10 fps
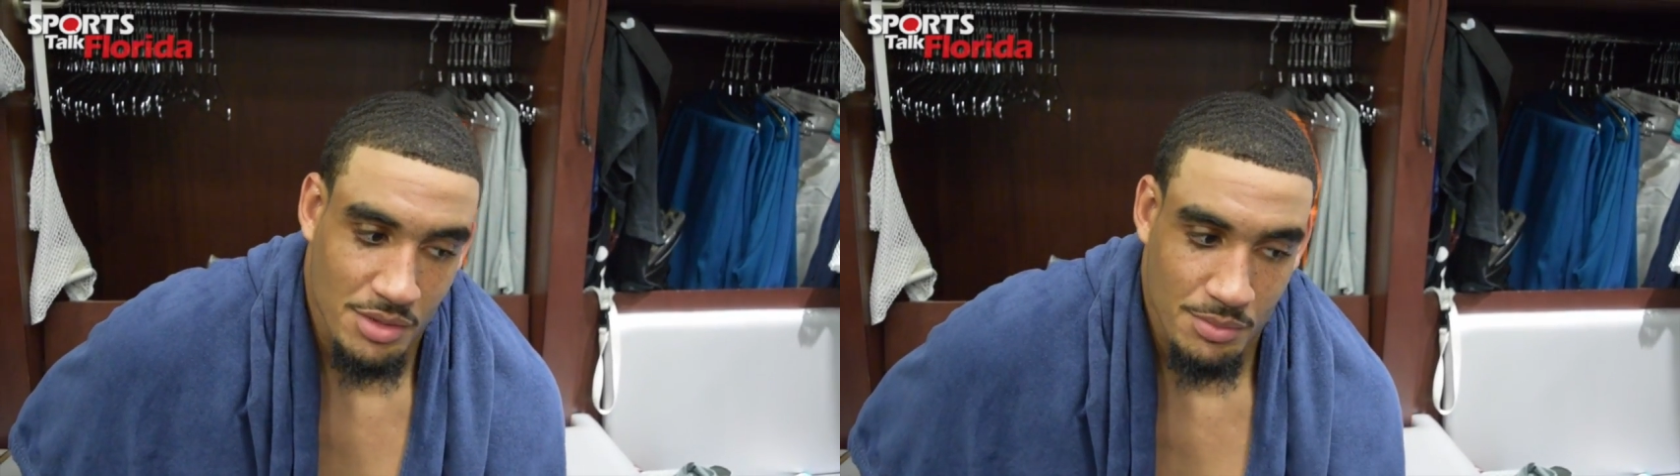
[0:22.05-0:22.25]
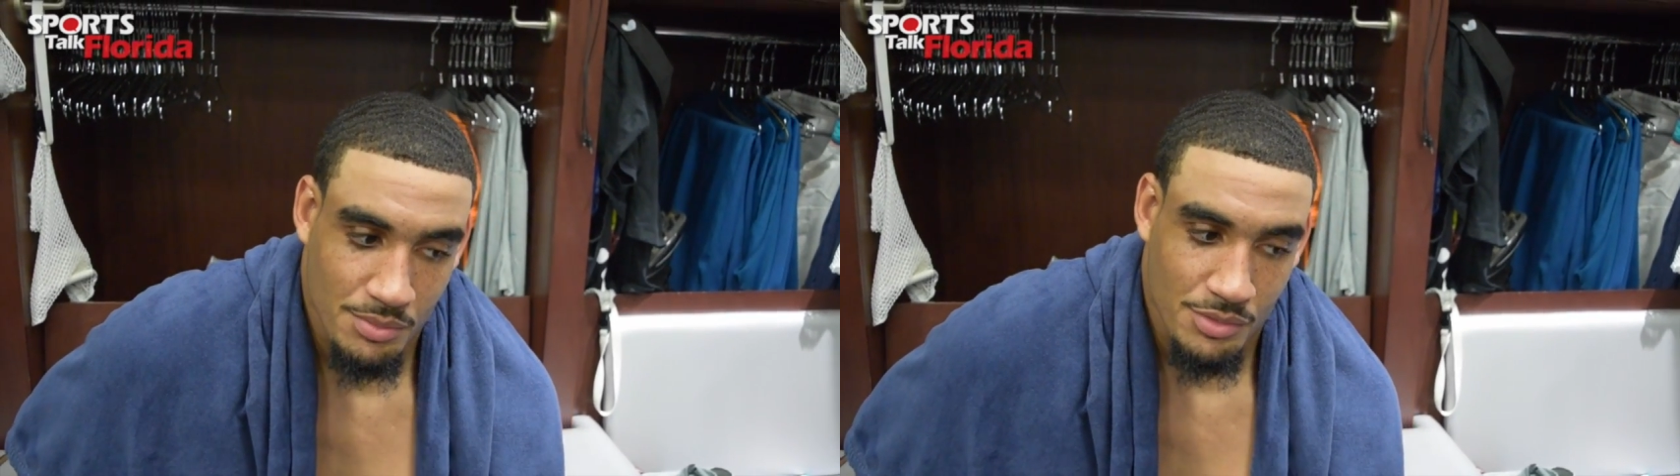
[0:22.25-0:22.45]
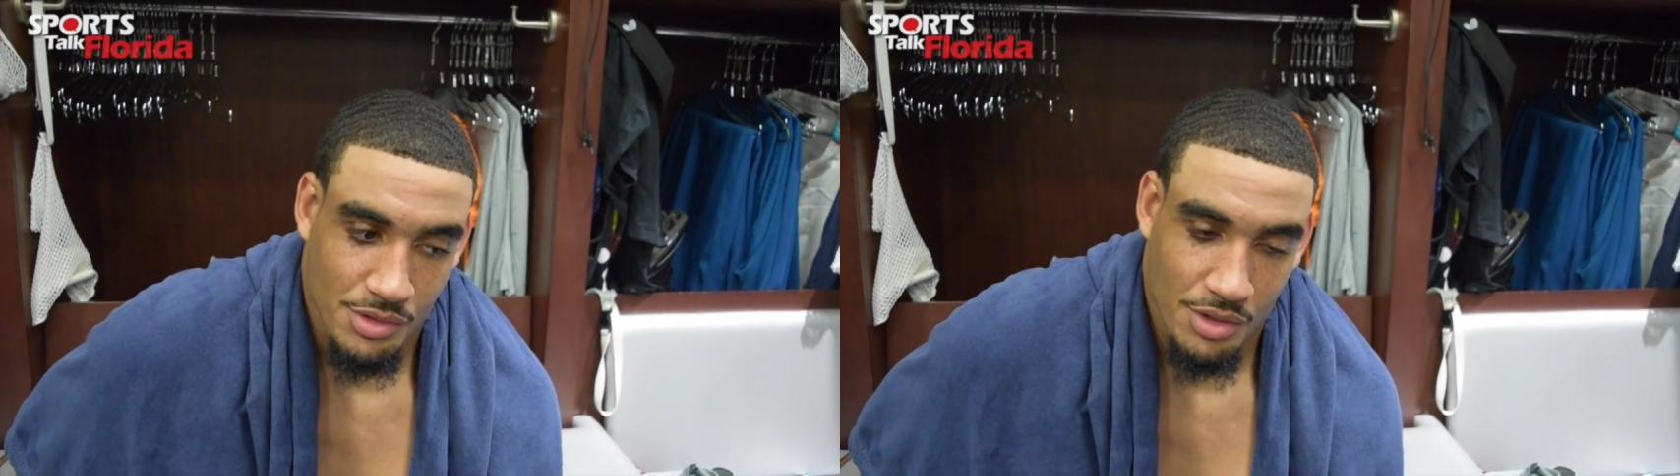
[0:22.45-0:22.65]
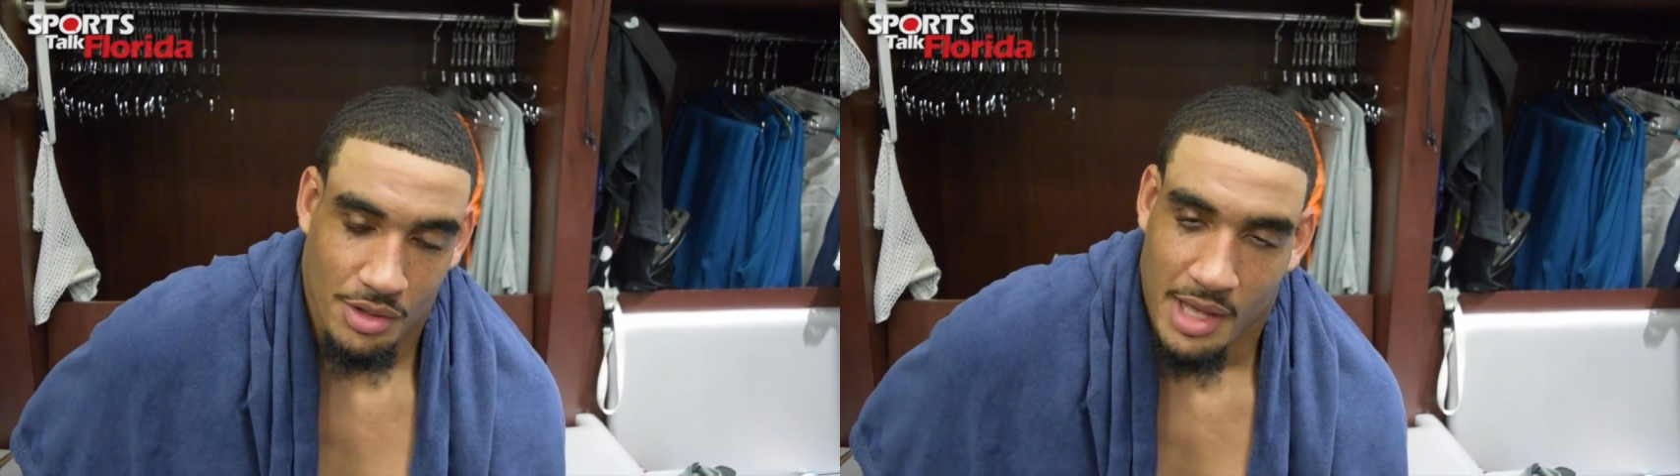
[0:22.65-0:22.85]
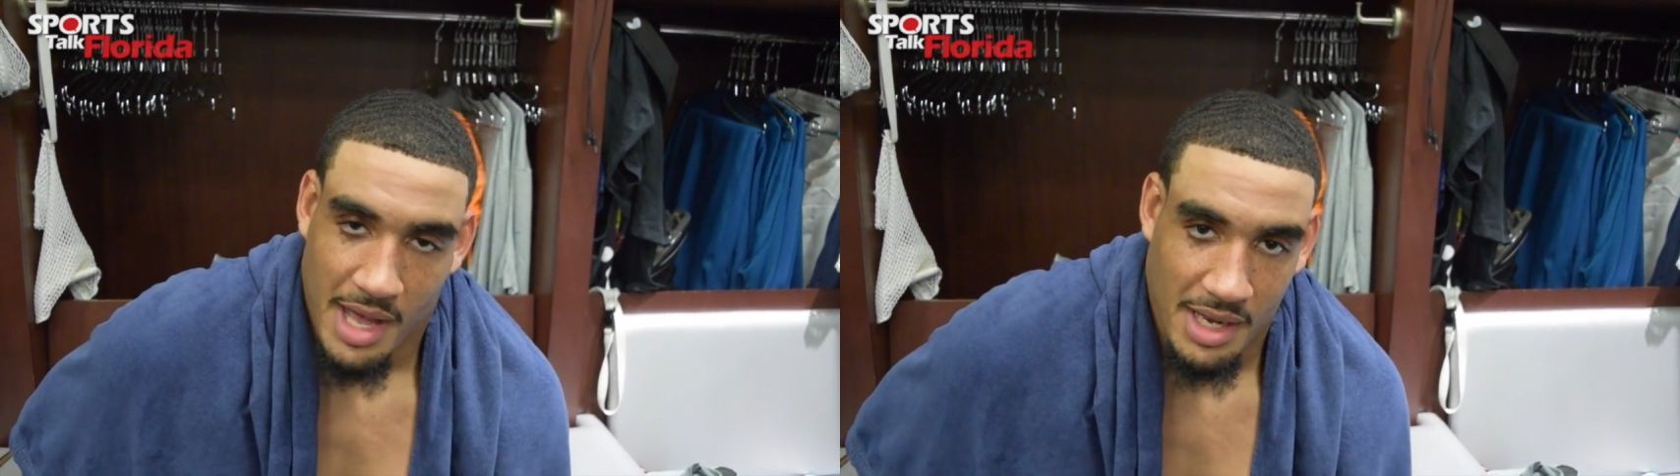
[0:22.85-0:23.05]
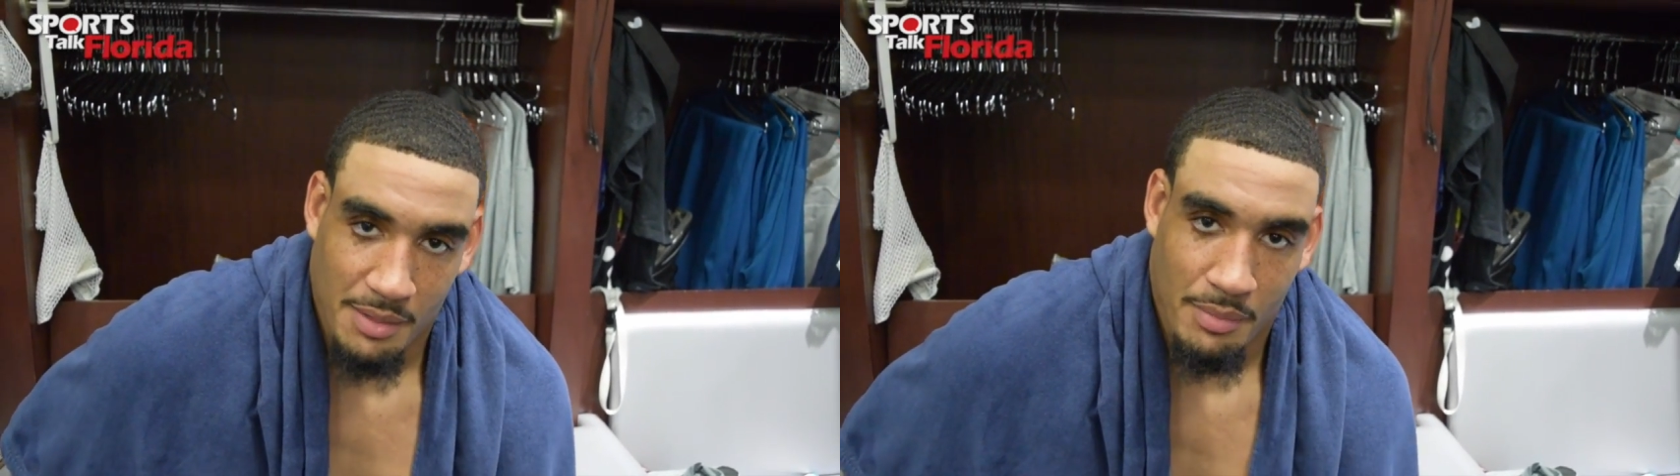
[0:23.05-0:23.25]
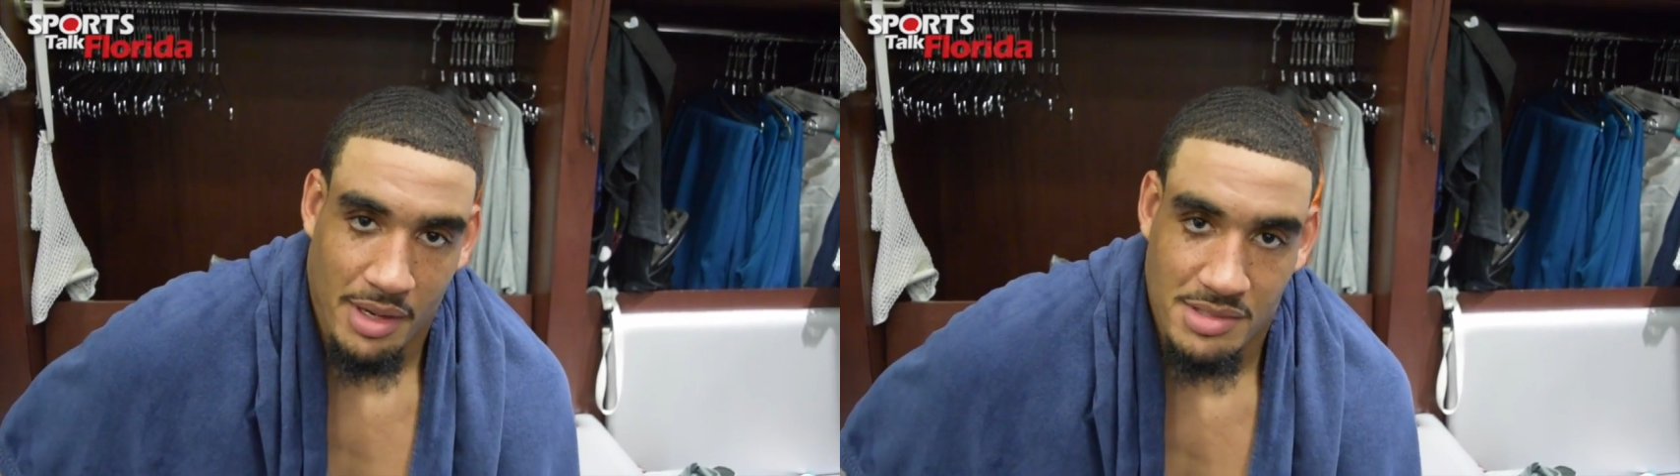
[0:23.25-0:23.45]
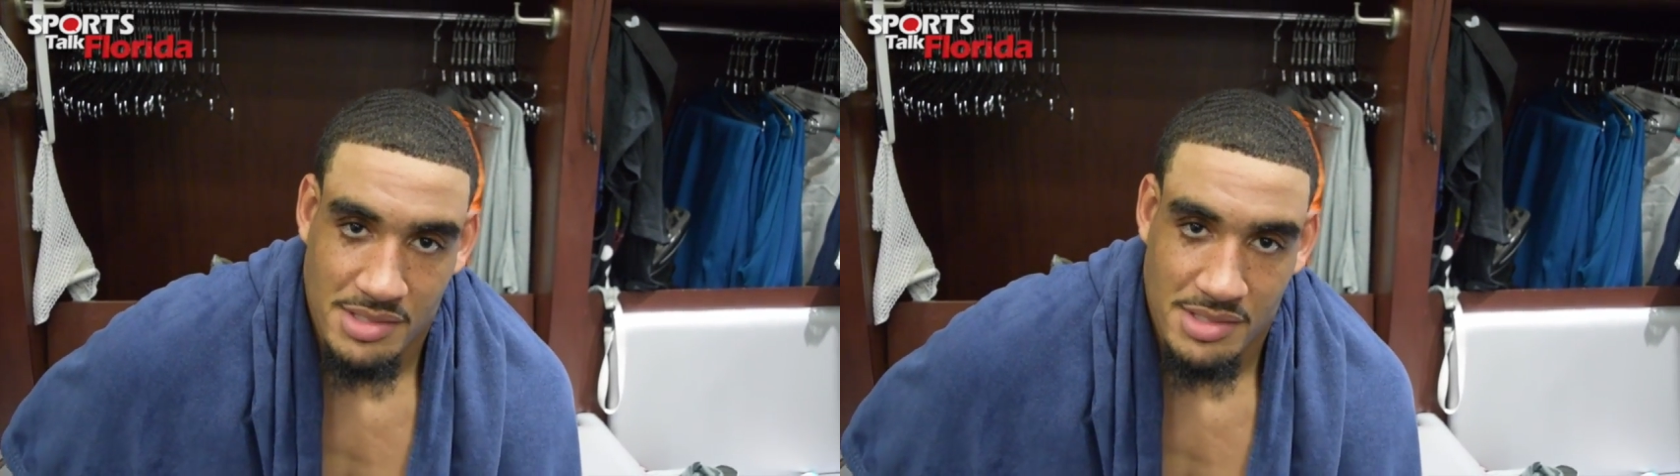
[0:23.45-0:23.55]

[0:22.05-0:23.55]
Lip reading: you're on an island by